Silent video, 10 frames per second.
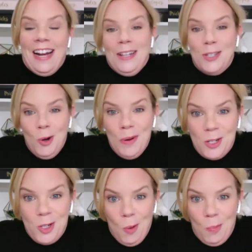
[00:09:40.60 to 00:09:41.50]
so
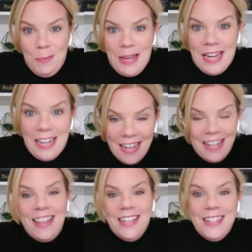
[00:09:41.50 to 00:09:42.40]
much dopamine.
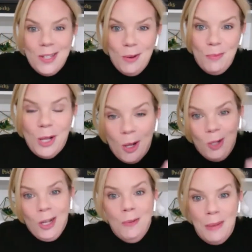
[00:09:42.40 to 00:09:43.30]
This is a
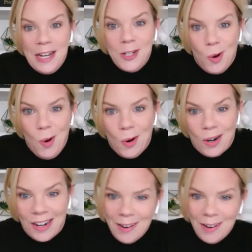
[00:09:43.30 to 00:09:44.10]
look at my drawer.